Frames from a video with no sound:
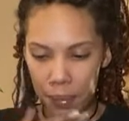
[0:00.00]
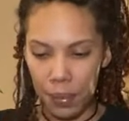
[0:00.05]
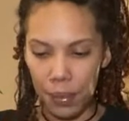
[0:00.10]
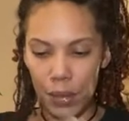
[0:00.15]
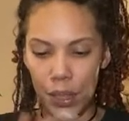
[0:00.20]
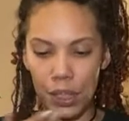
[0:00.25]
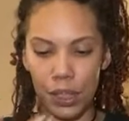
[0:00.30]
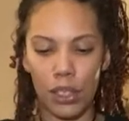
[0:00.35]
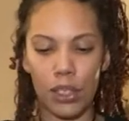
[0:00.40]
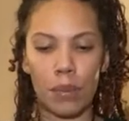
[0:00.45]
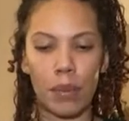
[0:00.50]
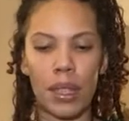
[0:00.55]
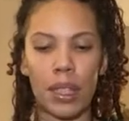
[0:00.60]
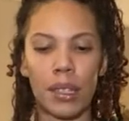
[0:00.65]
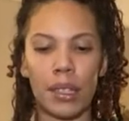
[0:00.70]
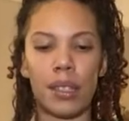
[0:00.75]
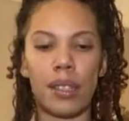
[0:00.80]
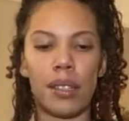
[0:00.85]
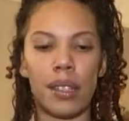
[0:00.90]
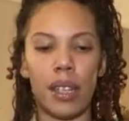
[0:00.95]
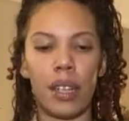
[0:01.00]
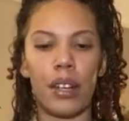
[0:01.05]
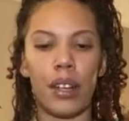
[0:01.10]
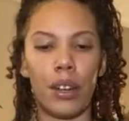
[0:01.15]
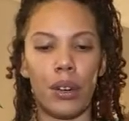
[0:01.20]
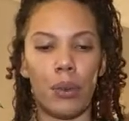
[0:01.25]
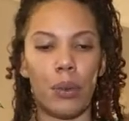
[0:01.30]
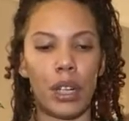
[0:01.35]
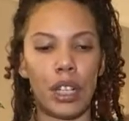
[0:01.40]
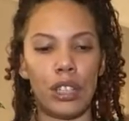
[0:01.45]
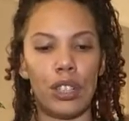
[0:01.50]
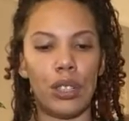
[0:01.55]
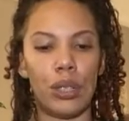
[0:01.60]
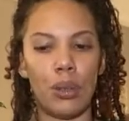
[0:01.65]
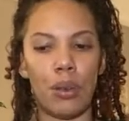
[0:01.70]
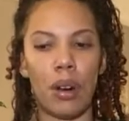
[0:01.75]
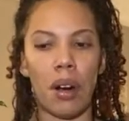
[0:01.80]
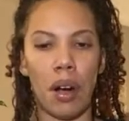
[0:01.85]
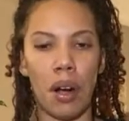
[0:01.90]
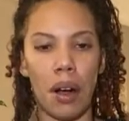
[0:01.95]
excuse me, this is a year in which you
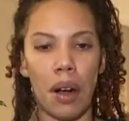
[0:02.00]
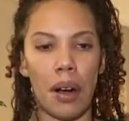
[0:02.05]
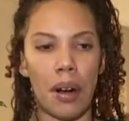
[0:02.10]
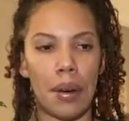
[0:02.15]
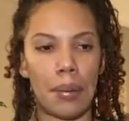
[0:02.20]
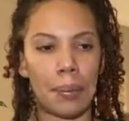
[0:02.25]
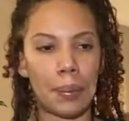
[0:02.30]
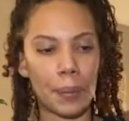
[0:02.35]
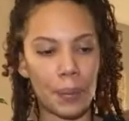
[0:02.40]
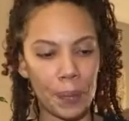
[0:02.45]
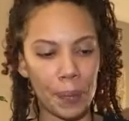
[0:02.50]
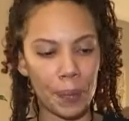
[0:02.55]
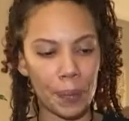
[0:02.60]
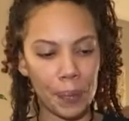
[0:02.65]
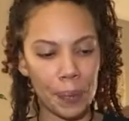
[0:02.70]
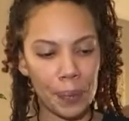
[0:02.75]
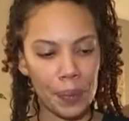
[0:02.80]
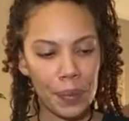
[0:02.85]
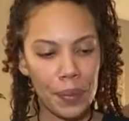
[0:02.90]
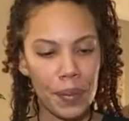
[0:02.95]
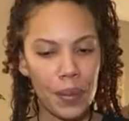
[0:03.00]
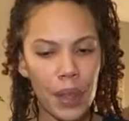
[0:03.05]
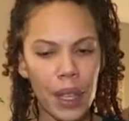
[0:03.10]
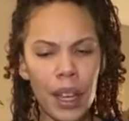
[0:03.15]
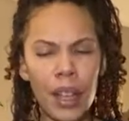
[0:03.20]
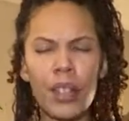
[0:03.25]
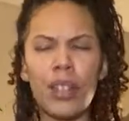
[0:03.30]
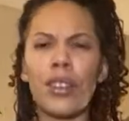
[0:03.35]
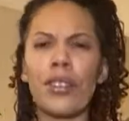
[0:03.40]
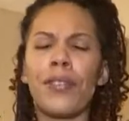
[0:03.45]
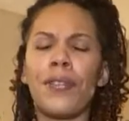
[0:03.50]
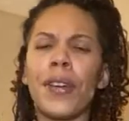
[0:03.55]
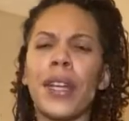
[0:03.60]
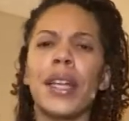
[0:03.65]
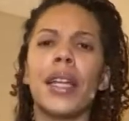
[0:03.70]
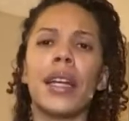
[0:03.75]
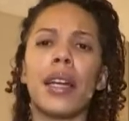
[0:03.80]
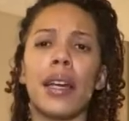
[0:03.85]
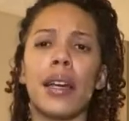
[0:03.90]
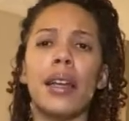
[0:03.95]
are, and you're
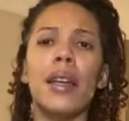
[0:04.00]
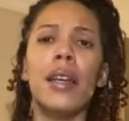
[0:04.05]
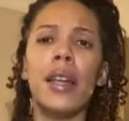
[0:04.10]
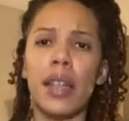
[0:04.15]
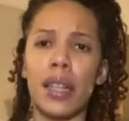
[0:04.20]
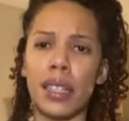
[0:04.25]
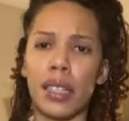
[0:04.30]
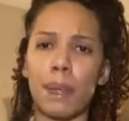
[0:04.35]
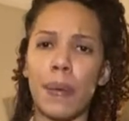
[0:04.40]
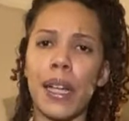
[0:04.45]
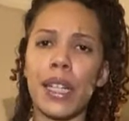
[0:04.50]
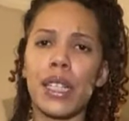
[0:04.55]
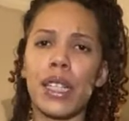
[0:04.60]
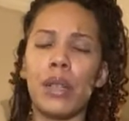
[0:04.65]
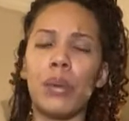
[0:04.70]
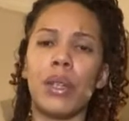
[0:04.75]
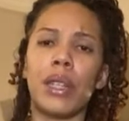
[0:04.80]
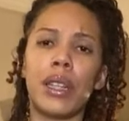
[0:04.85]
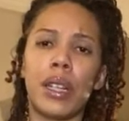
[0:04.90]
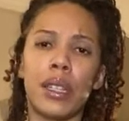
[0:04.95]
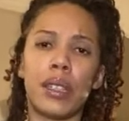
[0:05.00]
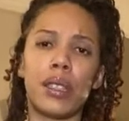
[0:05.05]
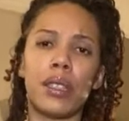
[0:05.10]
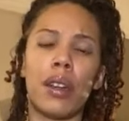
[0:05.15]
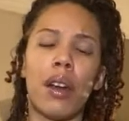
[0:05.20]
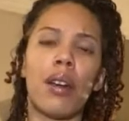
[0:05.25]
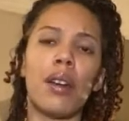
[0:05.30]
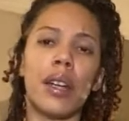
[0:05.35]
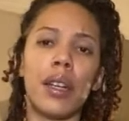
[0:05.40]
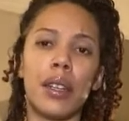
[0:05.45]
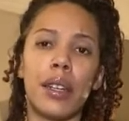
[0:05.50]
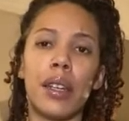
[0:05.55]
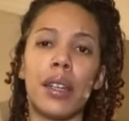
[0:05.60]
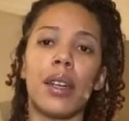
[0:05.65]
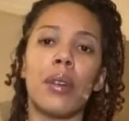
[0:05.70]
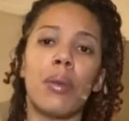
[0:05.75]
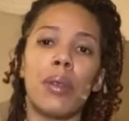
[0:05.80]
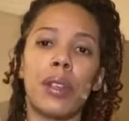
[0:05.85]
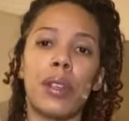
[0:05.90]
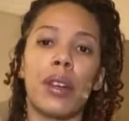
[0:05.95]
feeling it, especially with us starting the year
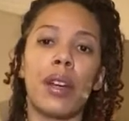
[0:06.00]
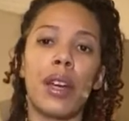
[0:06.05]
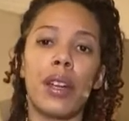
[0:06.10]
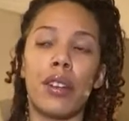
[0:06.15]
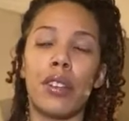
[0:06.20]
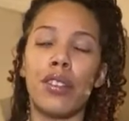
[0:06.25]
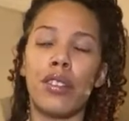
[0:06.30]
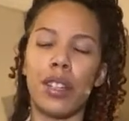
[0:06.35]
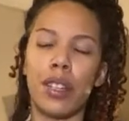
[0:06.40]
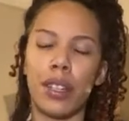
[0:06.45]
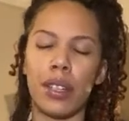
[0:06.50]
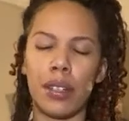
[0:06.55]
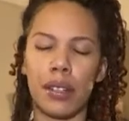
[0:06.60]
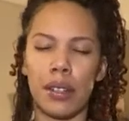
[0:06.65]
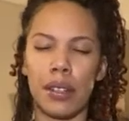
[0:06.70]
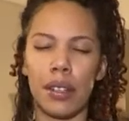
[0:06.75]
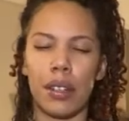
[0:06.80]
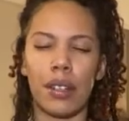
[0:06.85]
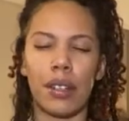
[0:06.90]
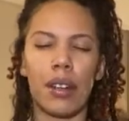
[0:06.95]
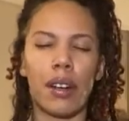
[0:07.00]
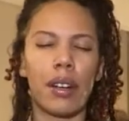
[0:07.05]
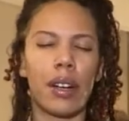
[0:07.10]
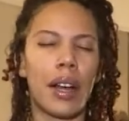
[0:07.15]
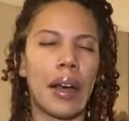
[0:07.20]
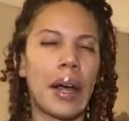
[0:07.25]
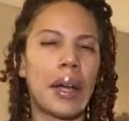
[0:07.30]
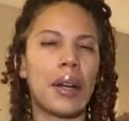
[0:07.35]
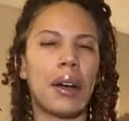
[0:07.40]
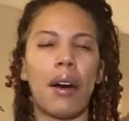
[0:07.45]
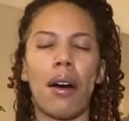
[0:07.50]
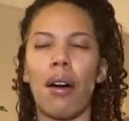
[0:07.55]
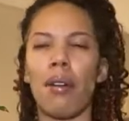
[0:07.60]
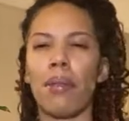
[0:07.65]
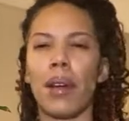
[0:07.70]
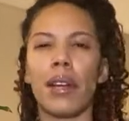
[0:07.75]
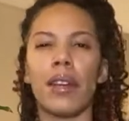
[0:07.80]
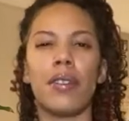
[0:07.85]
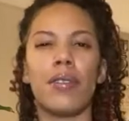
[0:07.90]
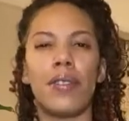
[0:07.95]
with your energy. You're kind of
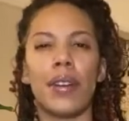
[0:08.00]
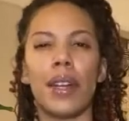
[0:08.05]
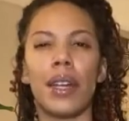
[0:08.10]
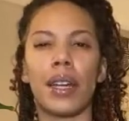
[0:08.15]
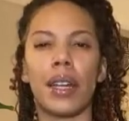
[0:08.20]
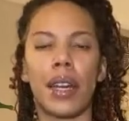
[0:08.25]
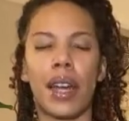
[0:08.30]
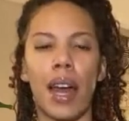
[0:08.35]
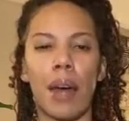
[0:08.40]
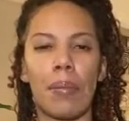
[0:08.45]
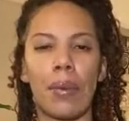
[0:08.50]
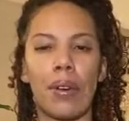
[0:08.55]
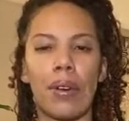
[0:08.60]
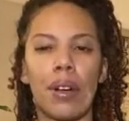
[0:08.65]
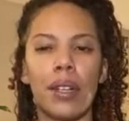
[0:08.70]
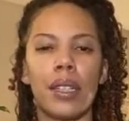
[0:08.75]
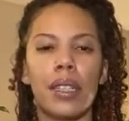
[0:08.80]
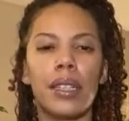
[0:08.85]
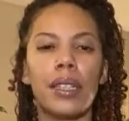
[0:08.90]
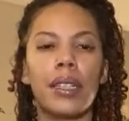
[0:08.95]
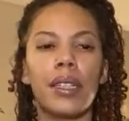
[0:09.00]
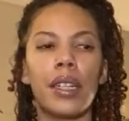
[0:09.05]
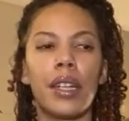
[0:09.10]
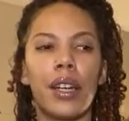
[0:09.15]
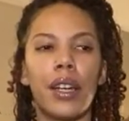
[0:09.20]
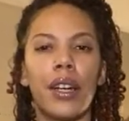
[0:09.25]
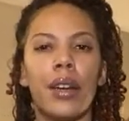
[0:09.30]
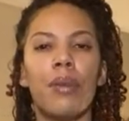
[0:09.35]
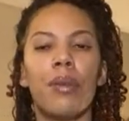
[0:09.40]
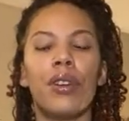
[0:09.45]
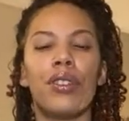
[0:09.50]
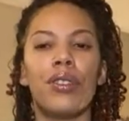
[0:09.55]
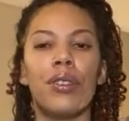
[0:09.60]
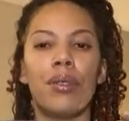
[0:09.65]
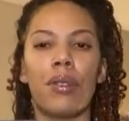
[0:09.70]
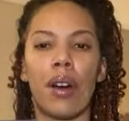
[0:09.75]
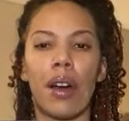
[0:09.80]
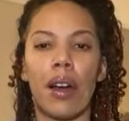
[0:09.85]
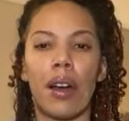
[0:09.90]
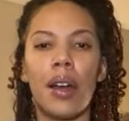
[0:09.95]
already feeling it, Capricorn. This is a year in which you
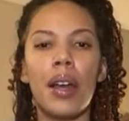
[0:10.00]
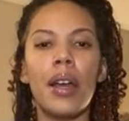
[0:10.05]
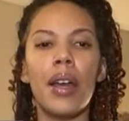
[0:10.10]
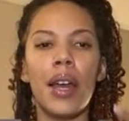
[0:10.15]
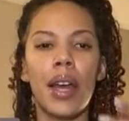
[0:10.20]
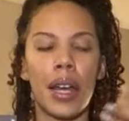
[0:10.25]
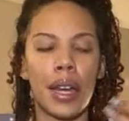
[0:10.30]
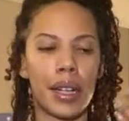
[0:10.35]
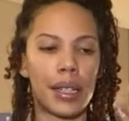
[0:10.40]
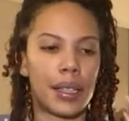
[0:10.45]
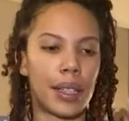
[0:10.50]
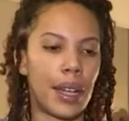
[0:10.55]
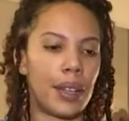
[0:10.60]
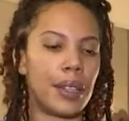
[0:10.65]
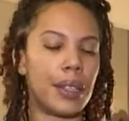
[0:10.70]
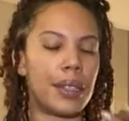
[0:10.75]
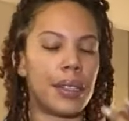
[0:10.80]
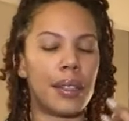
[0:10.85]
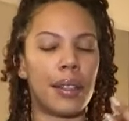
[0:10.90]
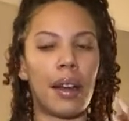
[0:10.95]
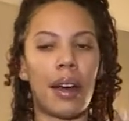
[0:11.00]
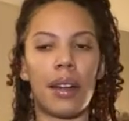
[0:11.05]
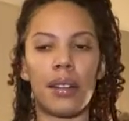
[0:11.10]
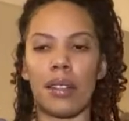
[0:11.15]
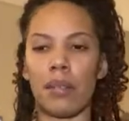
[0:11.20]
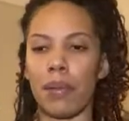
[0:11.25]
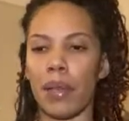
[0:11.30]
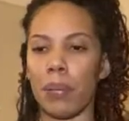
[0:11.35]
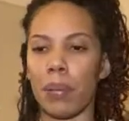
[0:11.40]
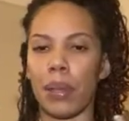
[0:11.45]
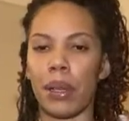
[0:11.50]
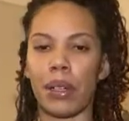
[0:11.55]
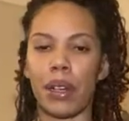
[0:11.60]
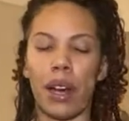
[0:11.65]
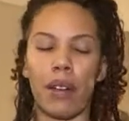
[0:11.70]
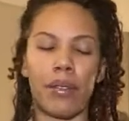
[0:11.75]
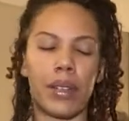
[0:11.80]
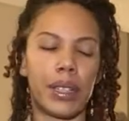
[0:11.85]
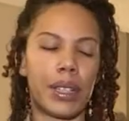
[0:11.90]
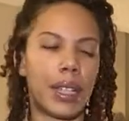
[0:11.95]
are, and I say this a lot to people in
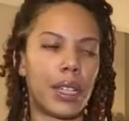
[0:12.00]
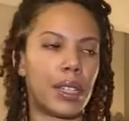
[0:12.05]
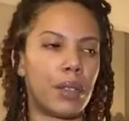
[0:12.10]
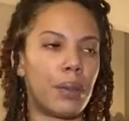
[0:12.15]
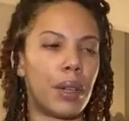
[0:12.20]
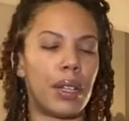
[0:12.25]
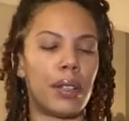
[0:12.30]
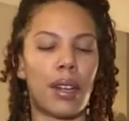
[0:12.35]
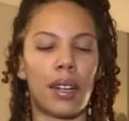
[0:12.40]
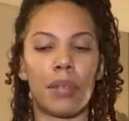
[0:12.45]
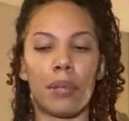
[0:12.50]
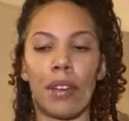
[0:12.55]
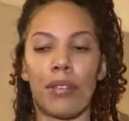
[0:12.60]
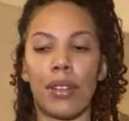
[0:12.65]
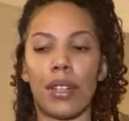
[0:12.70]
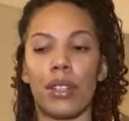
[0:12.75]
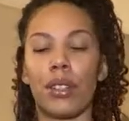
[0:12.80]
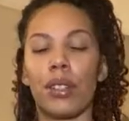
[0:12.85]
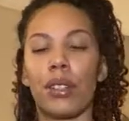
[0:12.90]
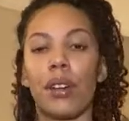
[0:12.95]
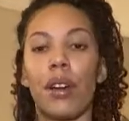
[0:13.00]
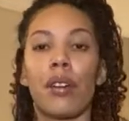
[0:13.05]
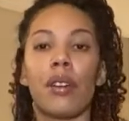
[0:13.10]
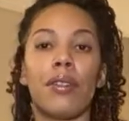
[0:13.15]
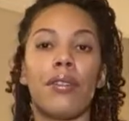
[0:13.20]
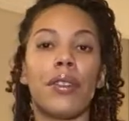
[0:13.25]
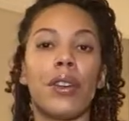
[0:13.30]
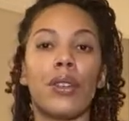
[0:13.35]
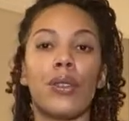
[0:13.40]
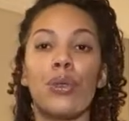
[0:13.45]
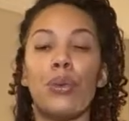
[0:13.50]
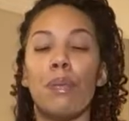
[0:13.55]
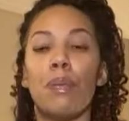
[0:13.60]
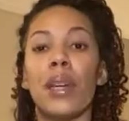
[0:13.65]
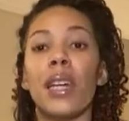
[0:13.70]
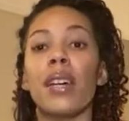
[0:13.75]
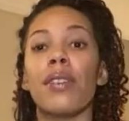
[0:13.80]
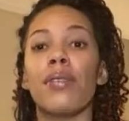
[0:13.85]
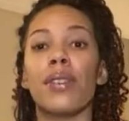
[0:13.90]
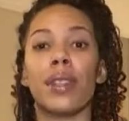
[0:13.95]
conversation when I talk to my friends, you're starting to feel too
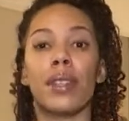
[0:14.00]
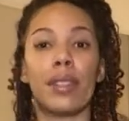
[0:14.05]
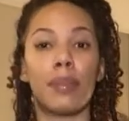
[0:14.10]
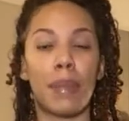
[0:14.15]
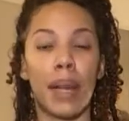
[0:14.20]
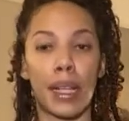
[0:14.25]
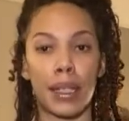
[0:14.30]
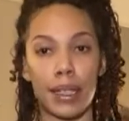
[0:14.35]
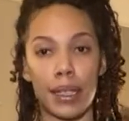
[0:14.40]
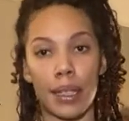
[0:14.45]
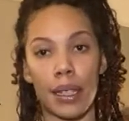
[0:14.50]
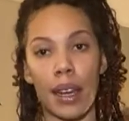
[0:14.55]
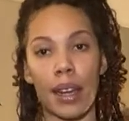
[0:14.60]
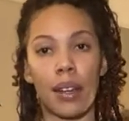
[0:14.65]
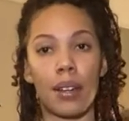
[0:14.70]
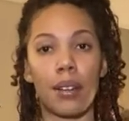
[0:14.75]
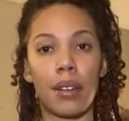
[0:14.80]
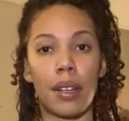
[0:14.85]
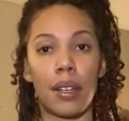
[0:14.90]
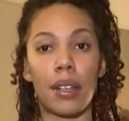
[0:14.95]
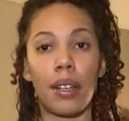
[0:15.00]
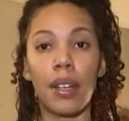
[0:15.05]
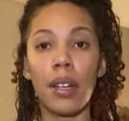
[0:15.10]
big for the spaces that you're in.